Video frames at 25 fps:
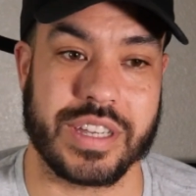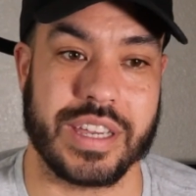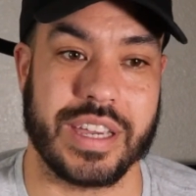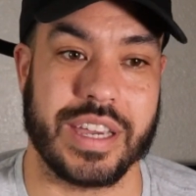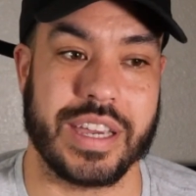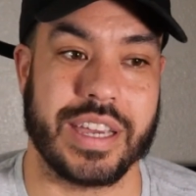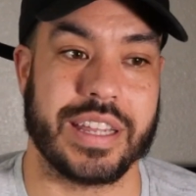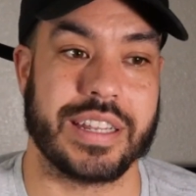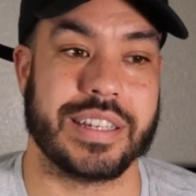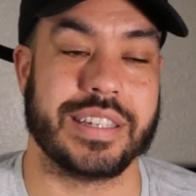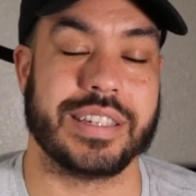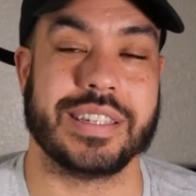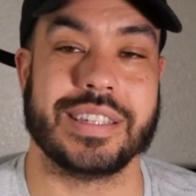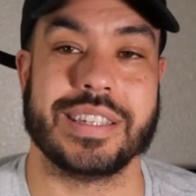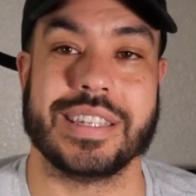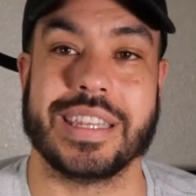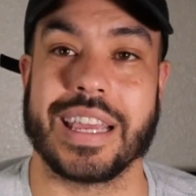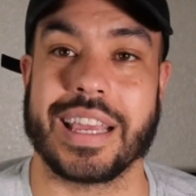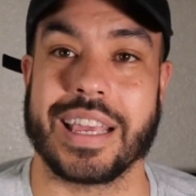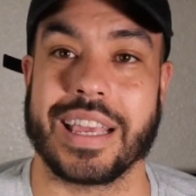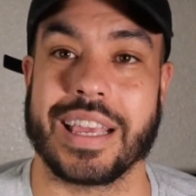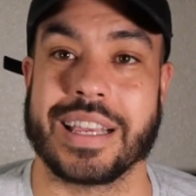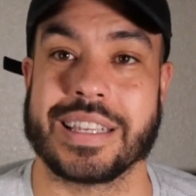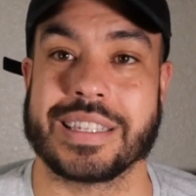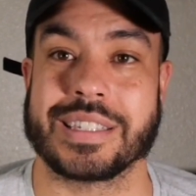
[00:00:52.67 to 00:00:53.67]
and
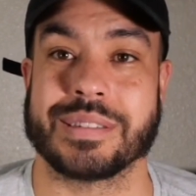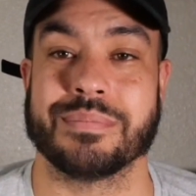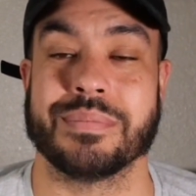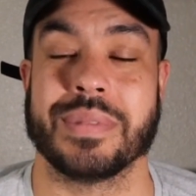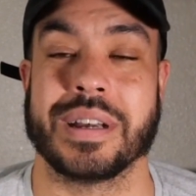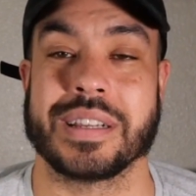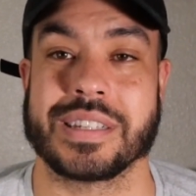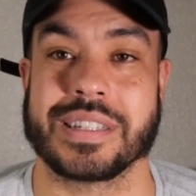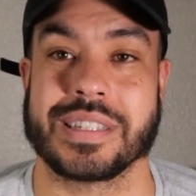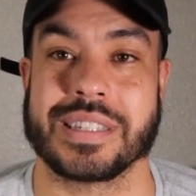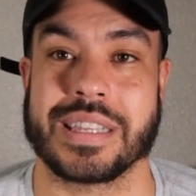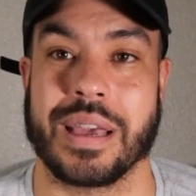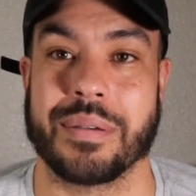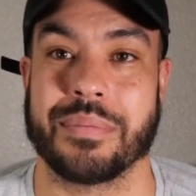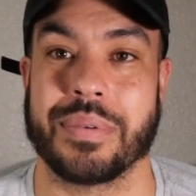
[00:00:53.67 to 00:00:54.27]
digging as much as I